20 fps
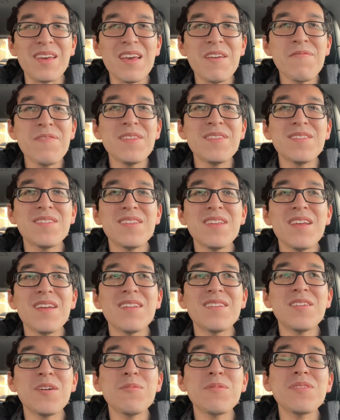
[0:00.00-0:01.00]
If it's
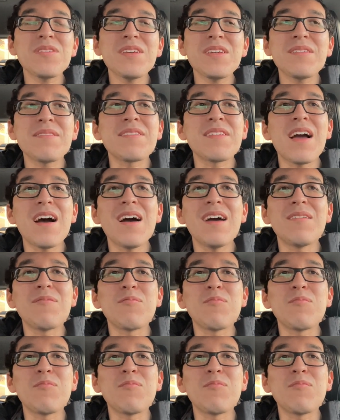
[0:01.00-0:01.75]
totally not